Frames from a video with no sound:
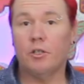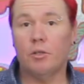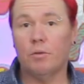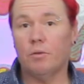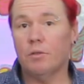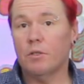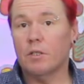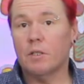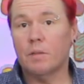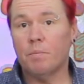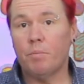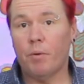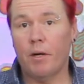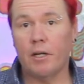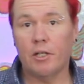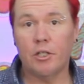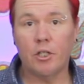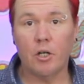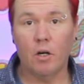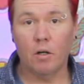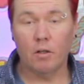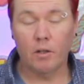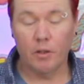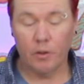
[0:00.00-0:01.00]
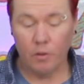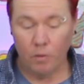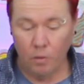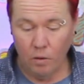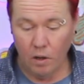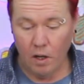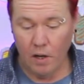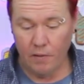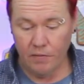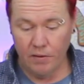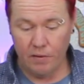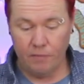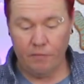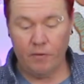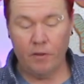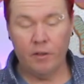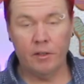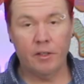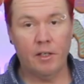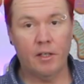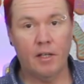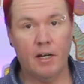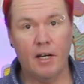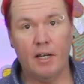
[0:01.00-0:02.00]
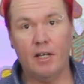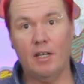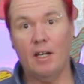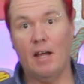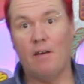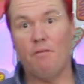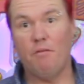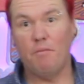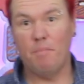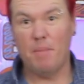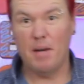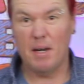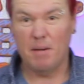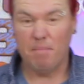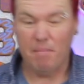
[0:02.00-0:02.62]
you'll just spread chocolate all over your fondant and you'll have a big